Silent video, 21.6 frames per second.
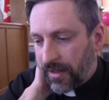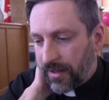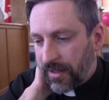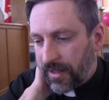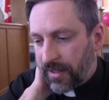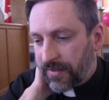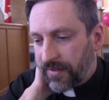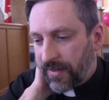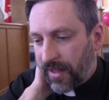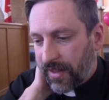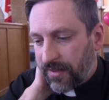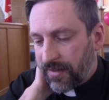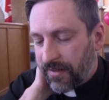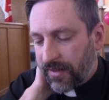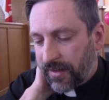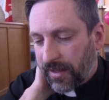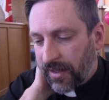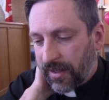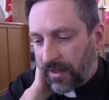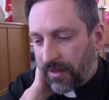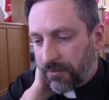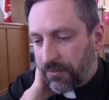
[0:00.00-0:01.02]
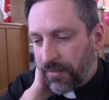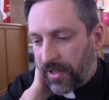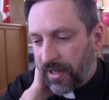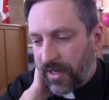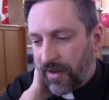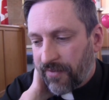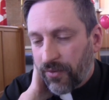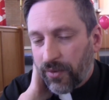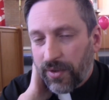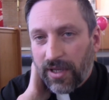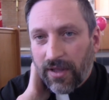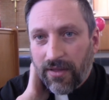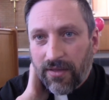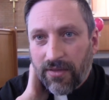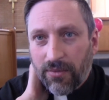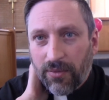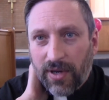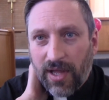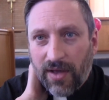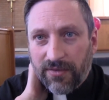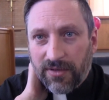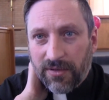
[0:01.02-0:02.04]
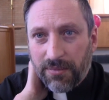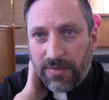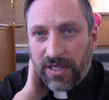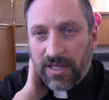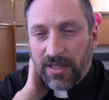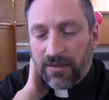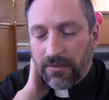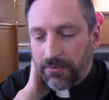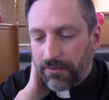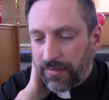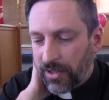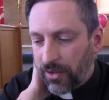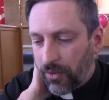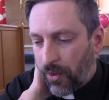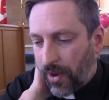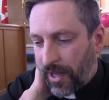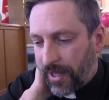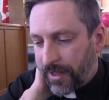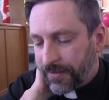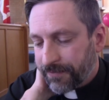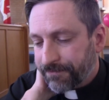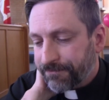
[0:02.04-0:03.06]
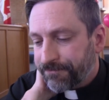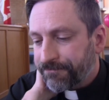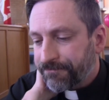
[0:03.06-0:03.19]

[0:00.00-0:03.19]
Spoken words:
in that singing, but everyone else would have to be quiet.